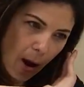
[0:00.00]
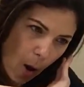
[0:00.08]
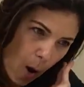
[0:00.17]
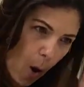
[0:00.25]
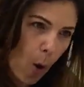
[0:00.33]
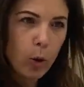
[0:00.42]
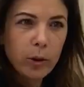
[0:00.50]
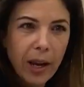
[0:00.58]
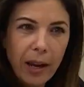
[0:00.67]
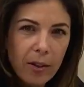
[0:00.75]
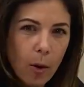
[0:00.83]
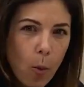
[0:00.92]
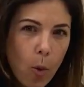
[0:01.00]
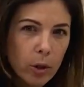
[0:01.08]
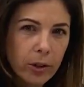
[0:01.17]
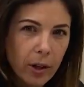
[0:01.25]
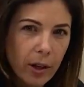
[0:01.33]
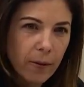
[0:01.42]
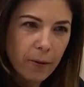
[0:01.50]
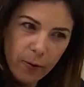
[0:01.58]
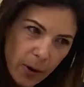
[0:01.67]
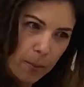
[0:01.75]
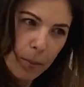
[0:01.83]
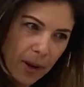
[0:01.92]
holding the water
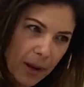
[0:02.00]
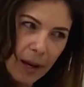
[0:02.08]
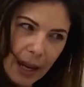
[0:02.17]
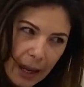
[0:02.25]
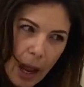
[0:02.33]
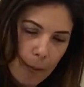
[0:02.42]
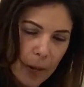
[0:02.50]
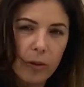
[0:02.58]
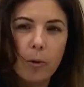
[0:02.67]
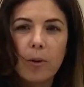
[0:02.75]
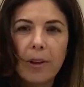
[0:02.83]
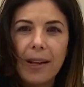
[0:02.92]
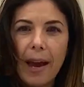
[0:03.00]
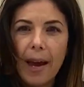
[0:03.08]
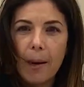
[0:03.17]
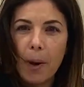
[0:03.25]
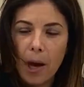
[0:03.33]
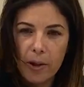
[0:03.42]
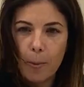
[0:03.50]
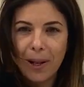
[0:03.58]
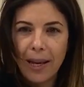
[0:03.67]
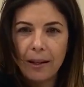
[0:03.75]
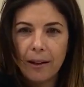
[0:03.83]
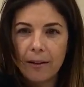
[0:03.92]
from it coming through the dam are the
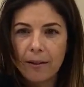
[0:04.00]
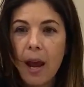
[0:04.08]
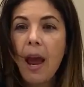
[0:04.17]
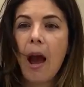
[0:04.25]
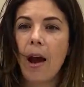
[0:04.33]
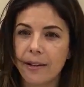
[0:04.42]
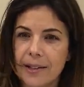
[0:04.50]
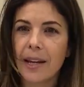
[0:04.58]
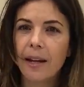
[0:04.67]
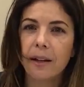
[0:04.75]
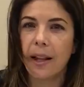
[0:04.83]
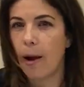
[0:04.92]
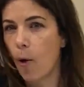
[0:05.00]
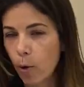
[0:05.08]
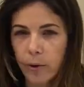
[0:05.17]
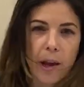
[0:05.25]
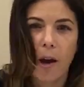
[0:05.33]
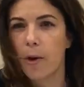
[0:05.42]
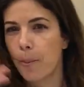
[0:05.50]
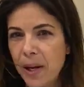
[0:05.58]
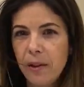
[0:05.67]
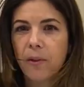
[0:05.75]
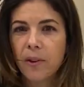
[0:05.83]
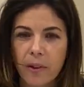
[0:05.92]
platelets until all the other
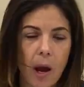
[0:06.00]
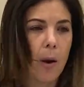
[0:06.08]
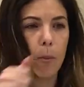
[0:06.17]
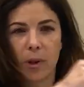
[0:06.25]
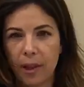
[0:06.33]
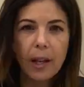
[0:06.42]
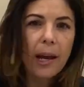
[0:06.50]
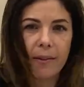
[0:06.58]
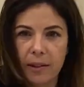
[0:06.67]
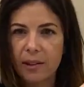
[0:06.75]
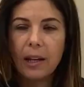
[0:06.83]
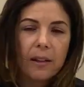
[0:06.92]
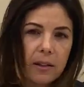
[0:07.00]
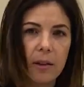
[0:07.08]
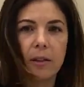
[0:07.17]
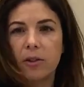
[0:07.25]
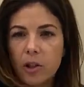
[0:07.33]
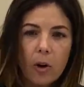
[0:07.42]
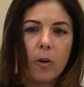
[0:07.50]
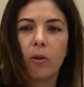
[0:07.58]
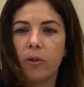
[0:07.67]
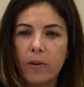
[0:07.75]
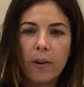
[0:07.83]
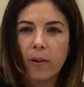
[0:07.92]
beavers come with the, like the sticks and the
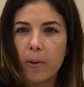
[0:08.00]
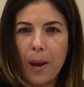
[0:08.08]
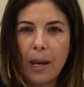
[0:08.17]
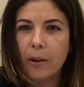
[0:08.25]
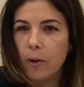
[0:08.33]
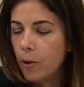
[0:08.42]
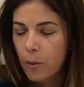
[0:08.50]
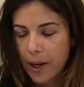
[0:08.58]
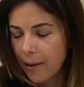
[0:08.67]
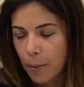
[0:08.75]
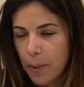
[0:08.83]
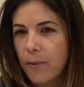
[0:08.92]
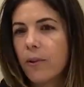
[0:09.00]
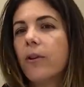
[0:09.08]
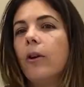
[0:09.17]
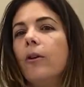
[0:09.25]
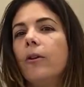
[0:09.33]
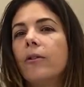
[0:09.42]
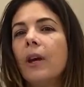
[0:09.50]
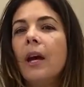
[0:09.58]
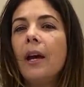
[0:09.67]
stones and the cement or whatever beavers use